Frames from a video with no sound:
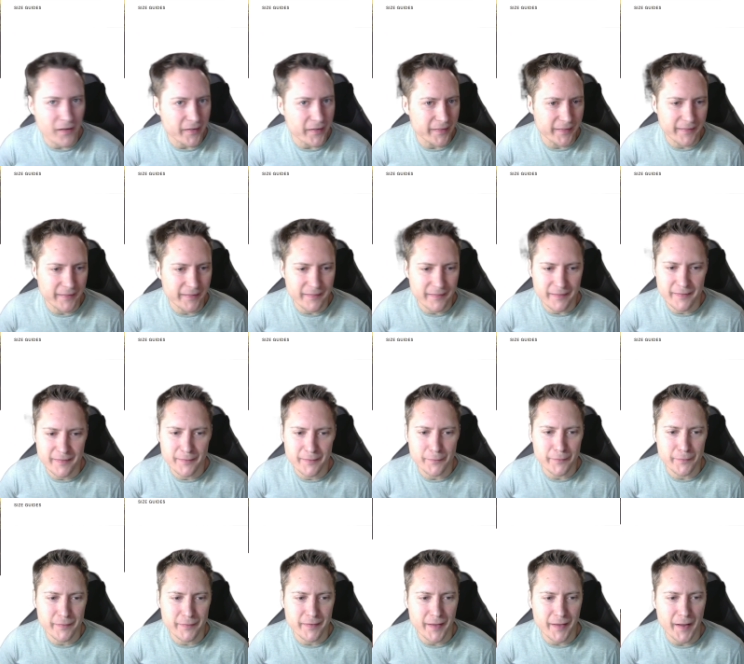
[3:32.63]
I didn't need to
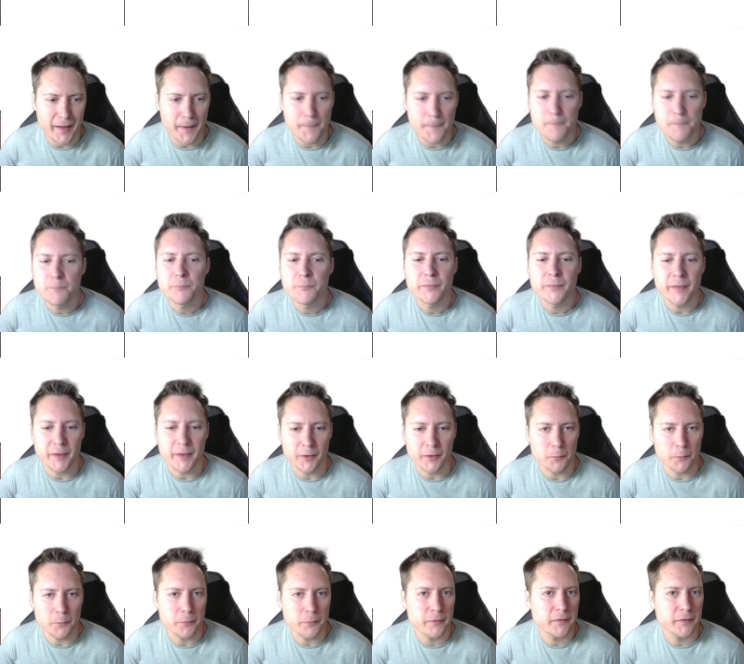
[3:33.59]
source that. It
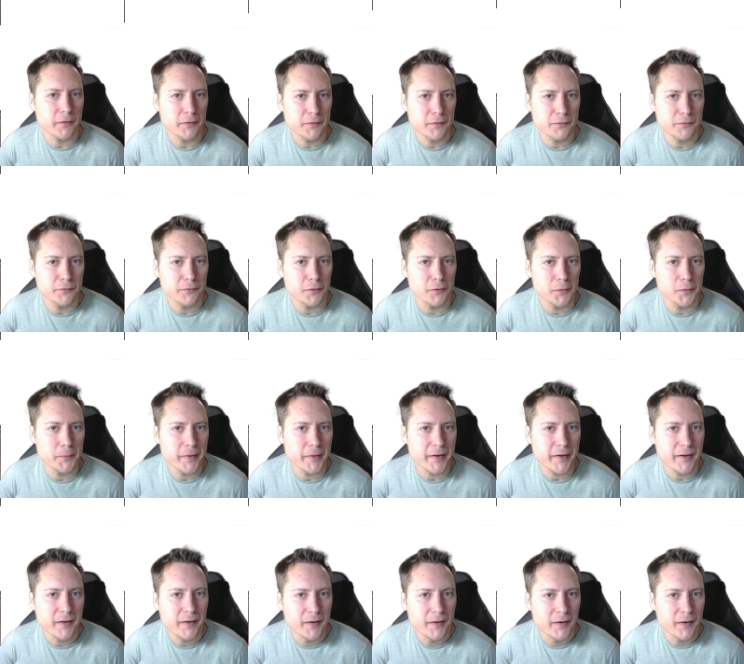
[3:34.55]
got produced for
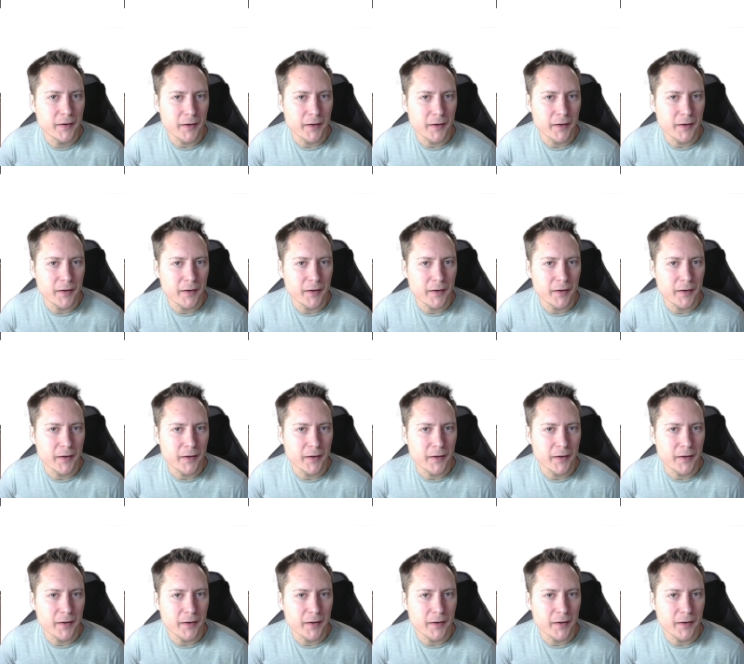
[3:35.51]
me.